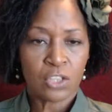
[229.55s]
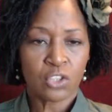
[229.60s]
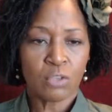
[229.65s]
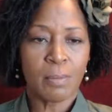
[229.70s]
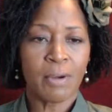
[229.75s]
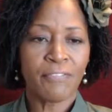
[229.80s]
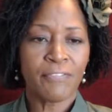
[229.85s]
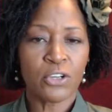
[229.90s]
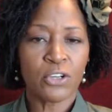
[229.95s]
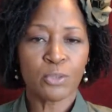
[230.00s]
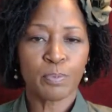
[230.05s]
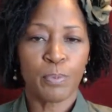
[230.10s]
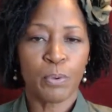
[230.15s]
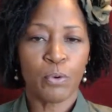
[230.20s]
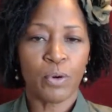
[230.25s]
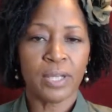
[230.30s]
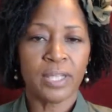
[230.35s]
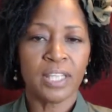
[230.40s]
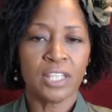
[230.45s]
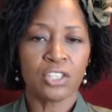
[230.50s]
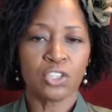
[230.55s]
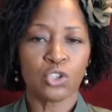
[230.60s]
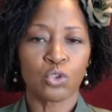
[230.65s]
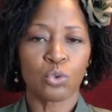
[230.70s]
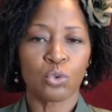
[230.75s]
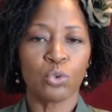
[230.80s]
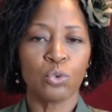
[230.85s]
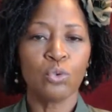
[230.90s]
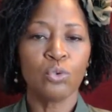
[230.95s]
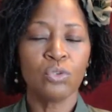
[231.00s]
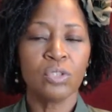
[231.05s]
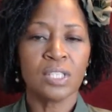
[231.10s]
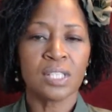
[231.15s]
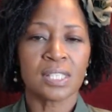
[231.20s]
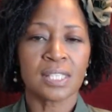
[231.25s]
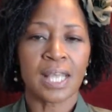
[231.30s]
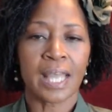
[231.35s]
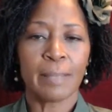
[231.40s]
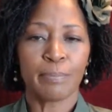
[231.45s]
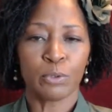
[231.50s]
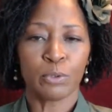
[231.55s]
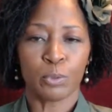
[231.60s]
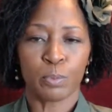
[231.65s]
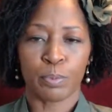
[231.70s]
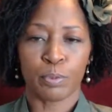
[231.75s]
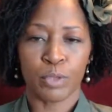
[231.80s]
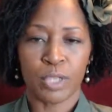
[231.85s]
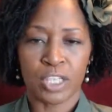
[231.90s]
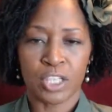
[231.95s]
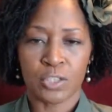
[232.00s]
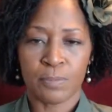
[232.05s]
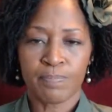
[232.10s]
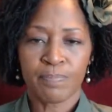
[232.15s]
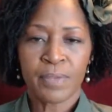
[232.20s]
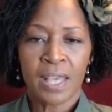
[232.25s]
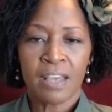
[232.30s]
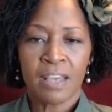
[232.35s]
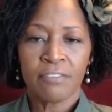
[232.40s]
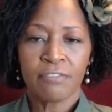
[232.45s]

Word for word: so my first point is true disciples preach